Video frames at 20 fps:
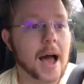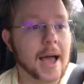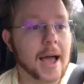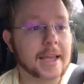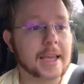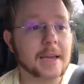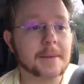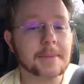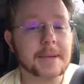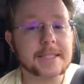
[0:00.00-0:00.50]

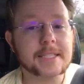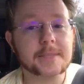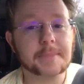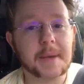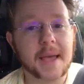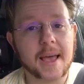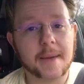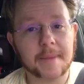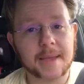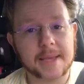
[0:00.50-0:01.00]
I can be
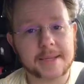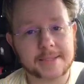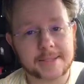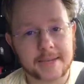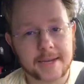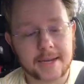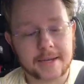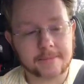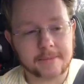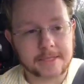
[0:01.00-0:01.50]
spammy
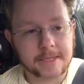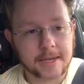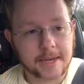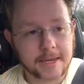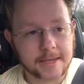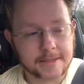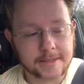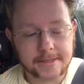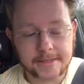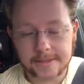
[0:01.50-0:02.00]
at times,
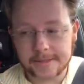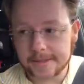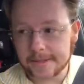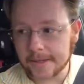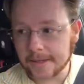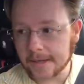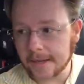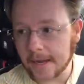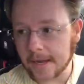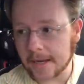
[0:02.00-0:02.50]
guys.
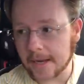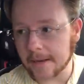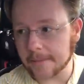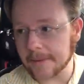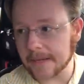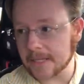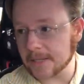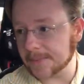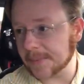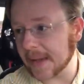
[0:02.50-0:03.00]
I can
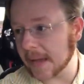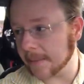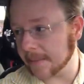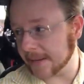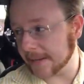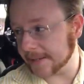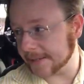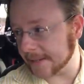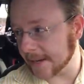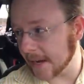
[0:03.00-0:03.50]
be
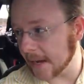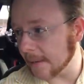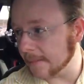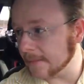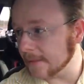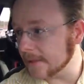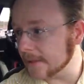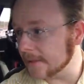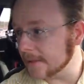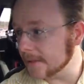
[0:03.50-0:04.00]
spammy at
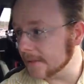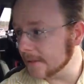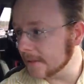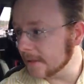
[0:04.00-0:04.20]
times.